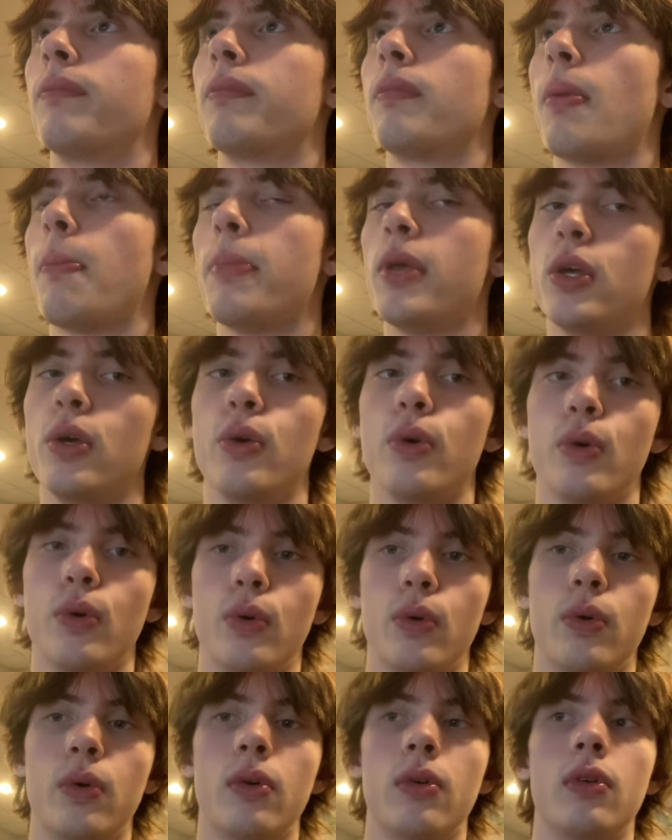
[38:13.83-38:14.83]
Mew,
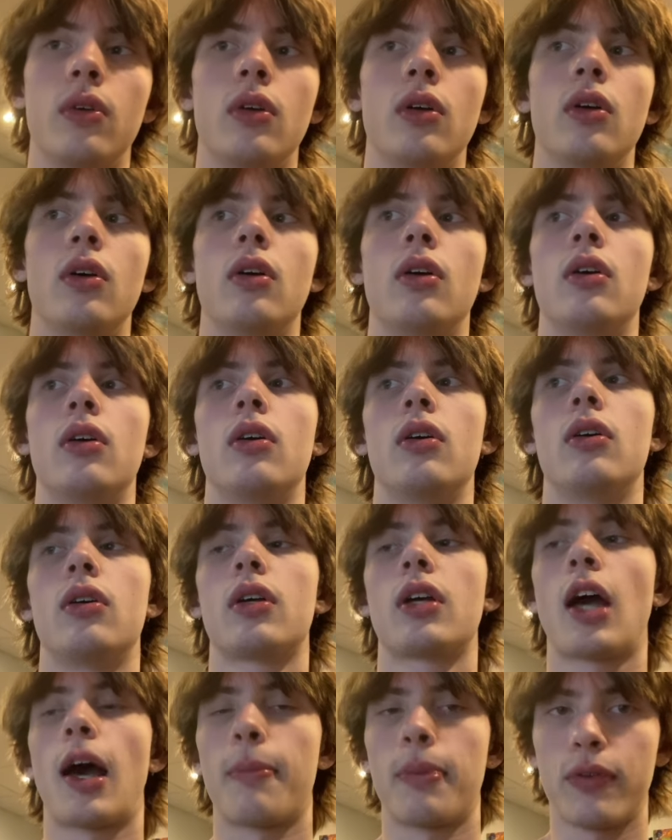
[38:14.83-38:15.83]

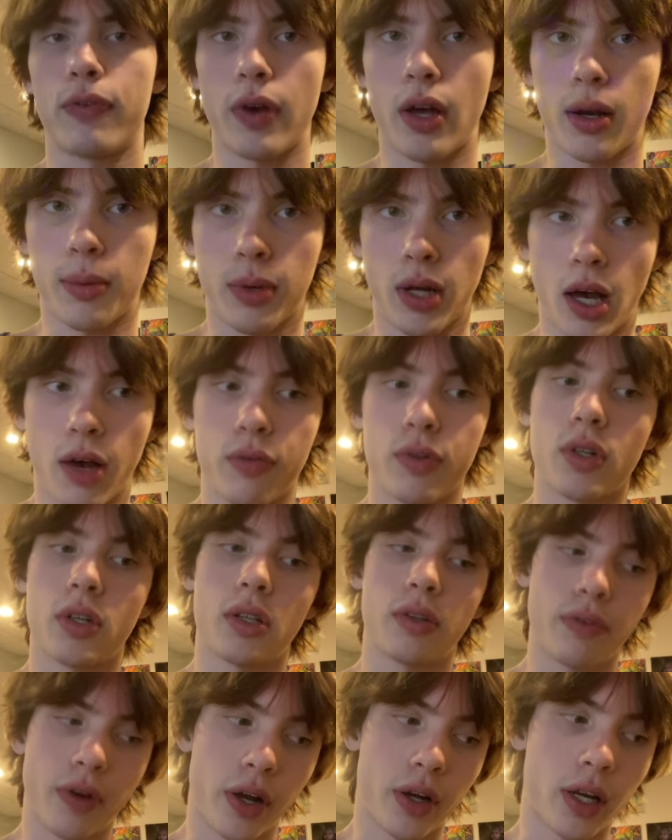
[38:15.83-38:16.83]
copy Phantom Dive with
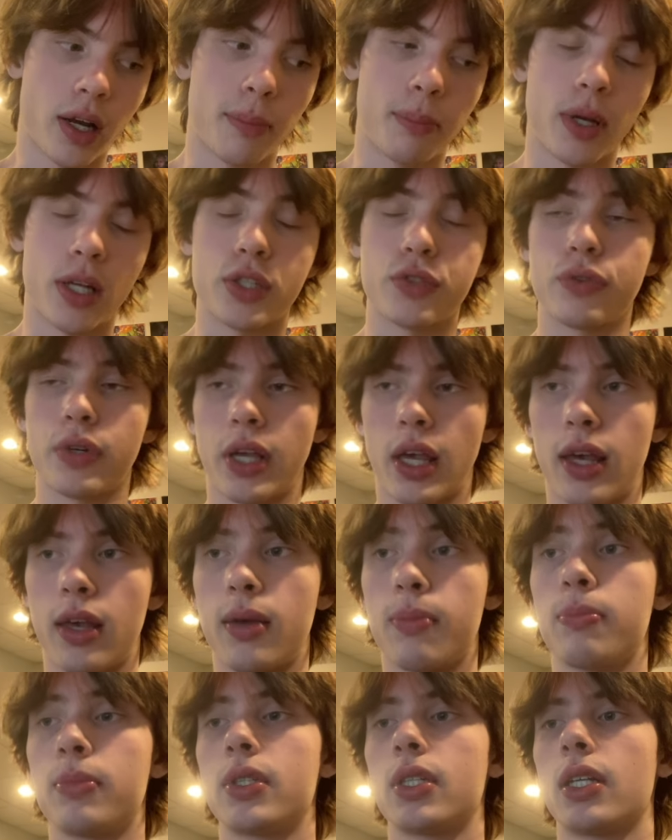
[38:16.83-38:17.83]
Clefairy on bench for
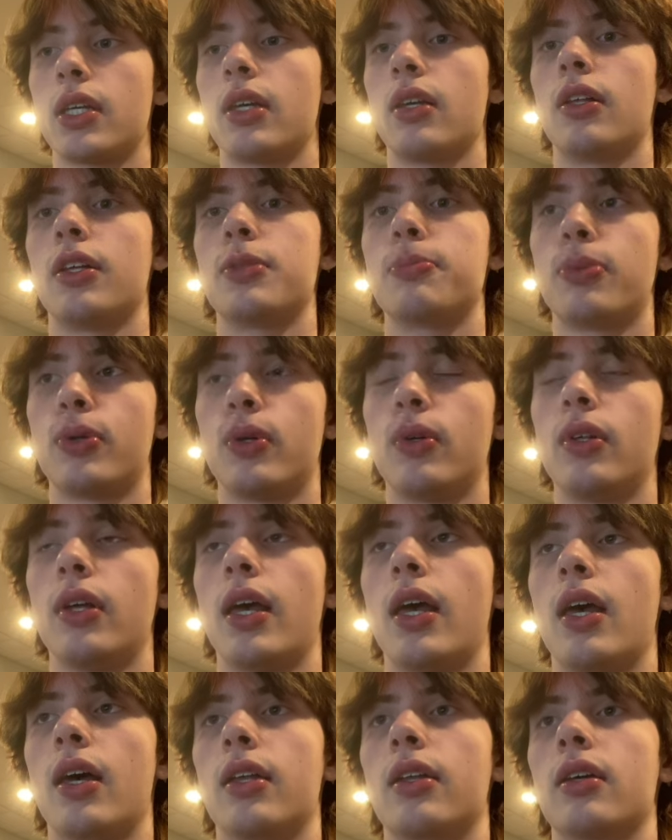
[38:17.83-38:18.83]
game to kill his Pult,
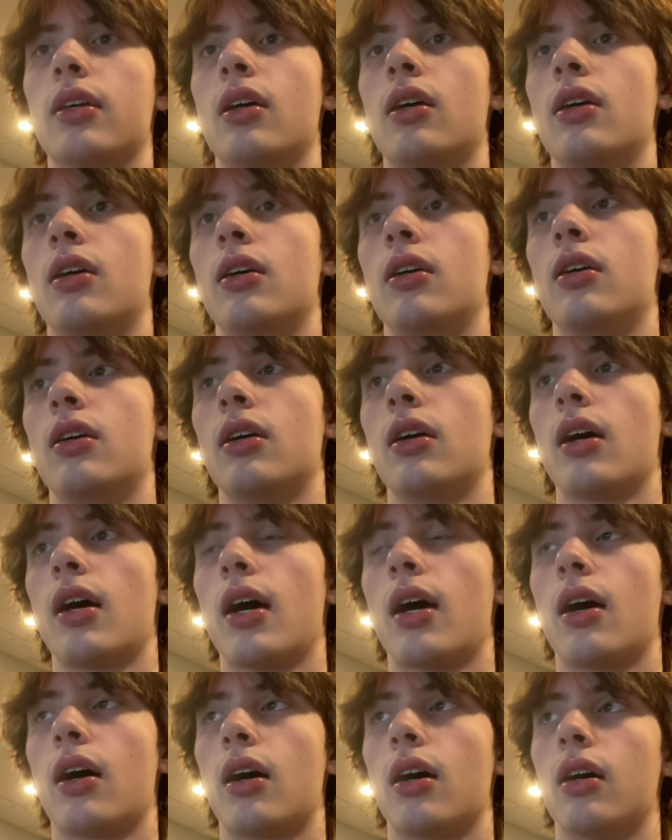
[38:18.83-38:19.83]
and
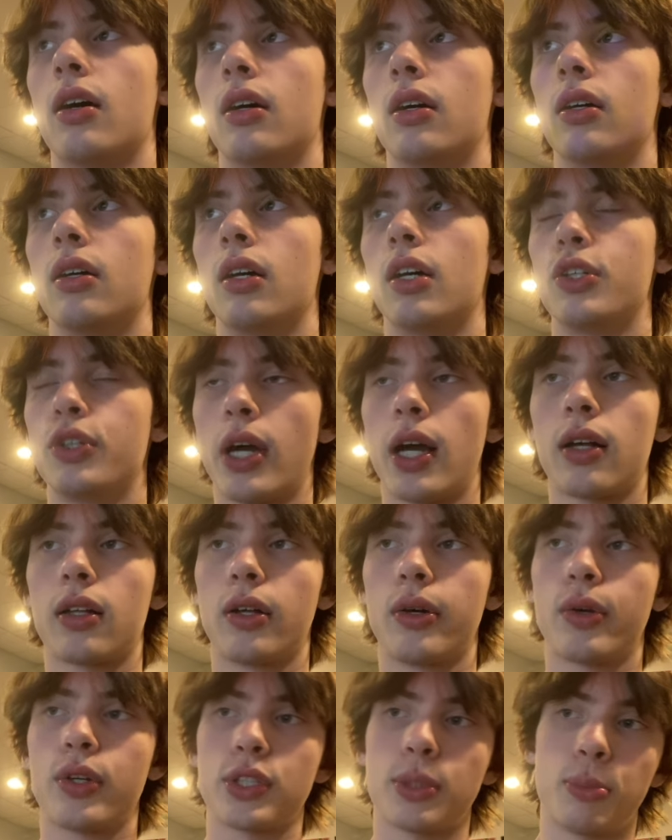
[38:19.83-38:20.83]
a Dracloak
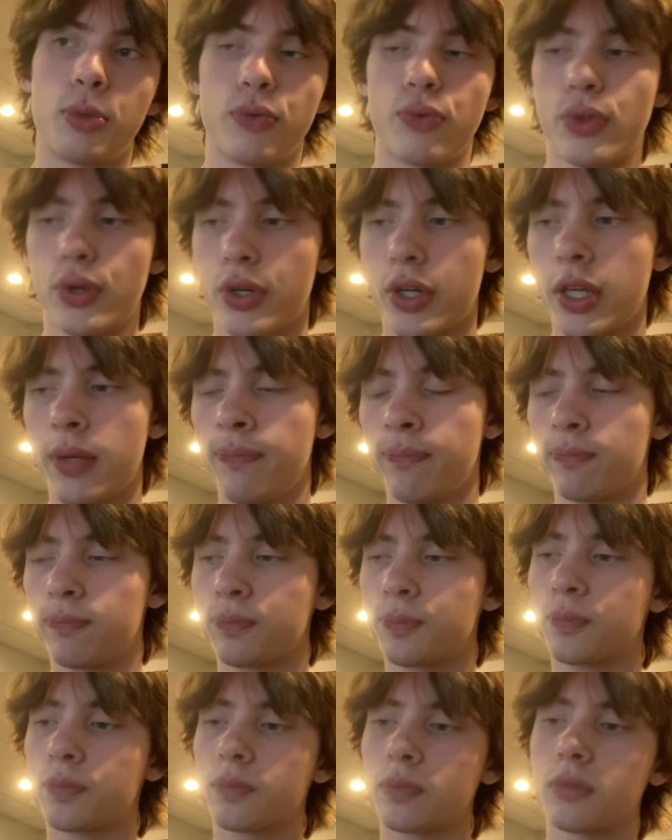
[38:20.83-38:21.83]
because I moved 30
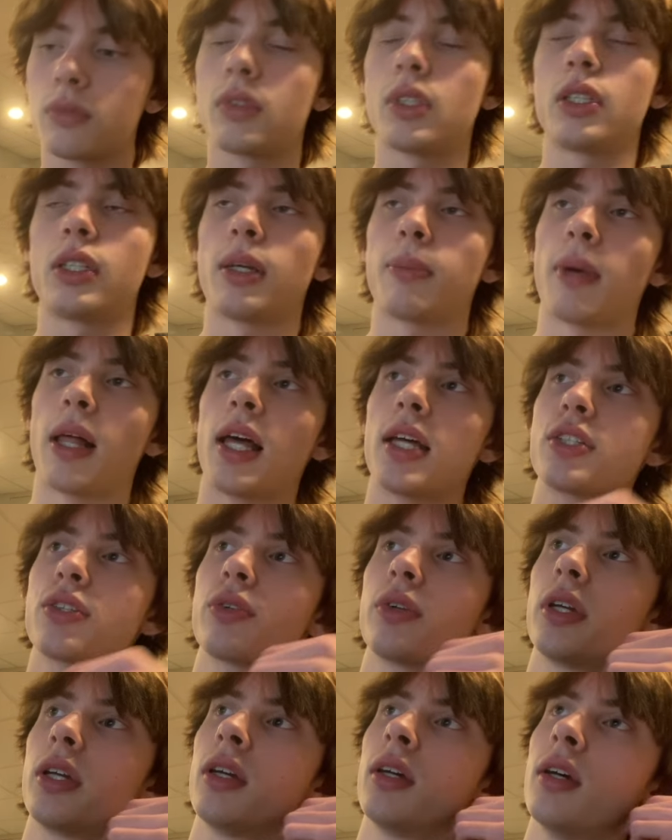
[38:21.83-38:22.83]
to take my last
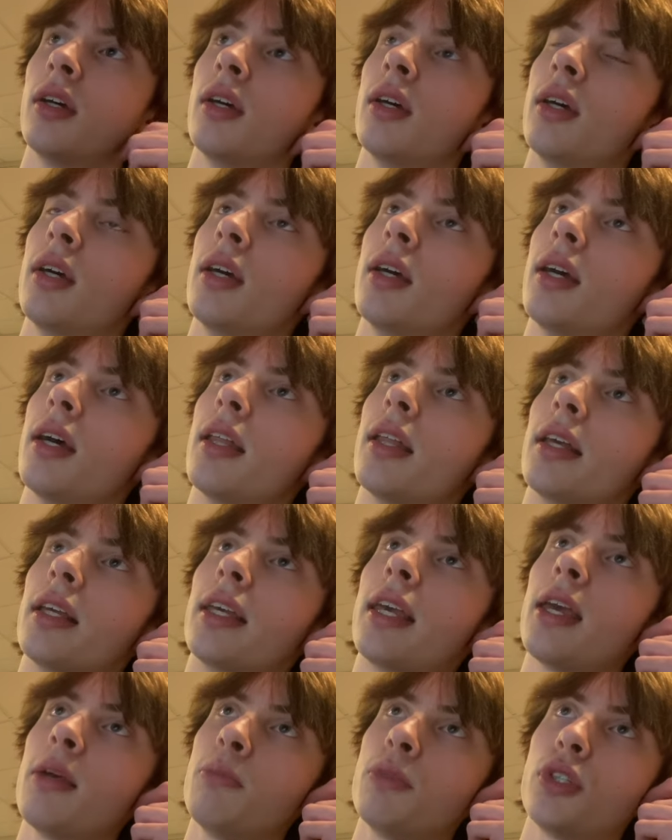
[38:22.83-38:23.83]
3. And then
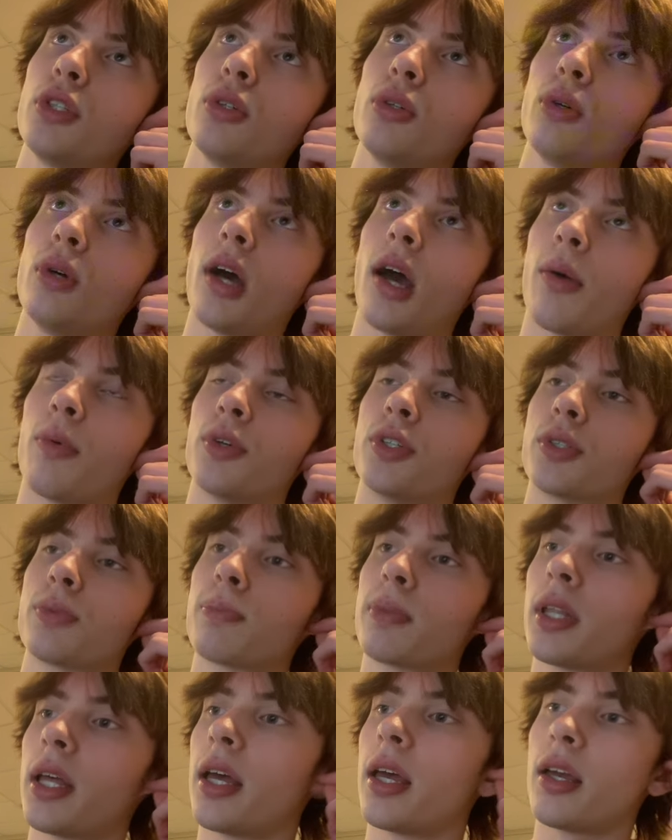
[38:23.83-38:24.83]
game 2, I was
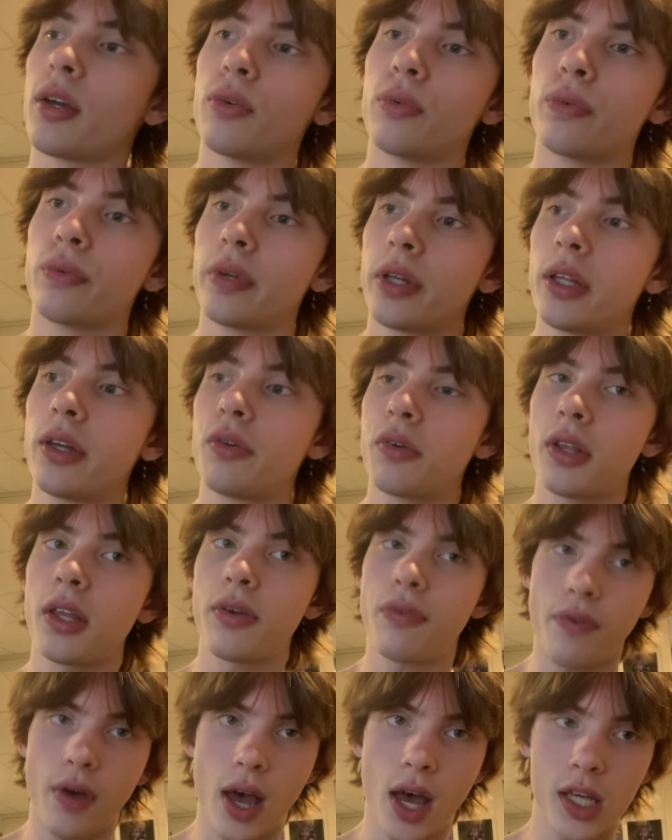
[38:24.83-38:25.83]
playing really, really
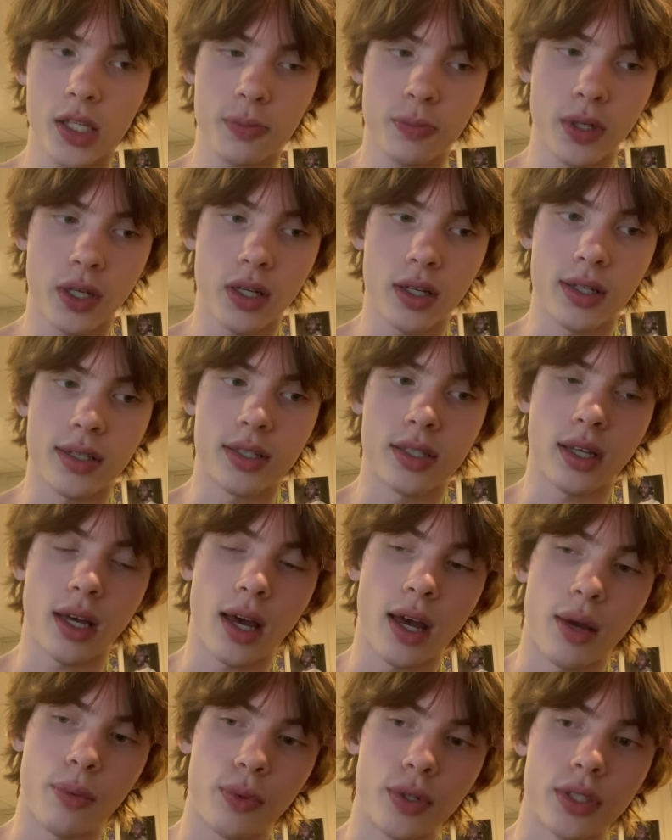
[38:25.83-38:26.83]
fast because
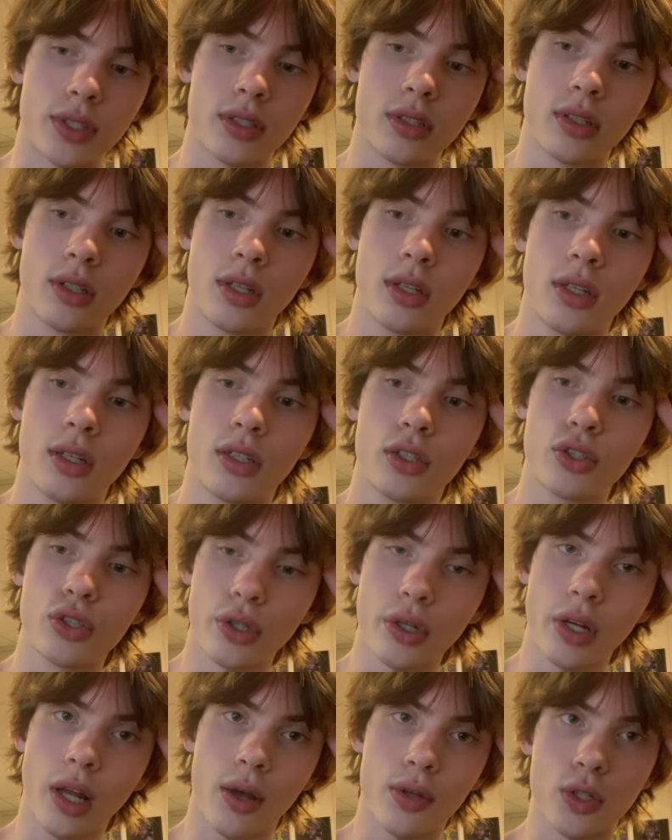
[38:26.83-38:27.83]
I was
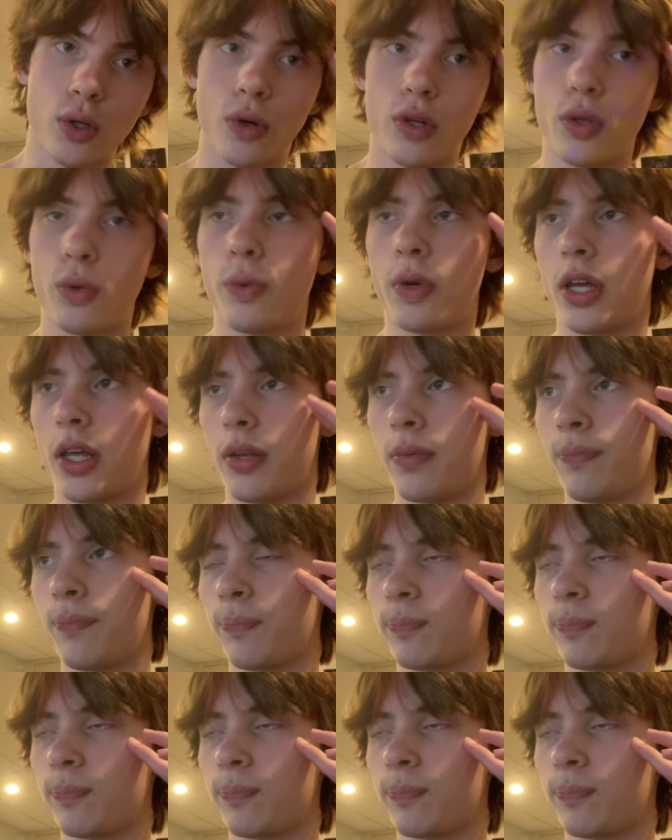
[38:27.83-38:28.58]
certain I was going to win.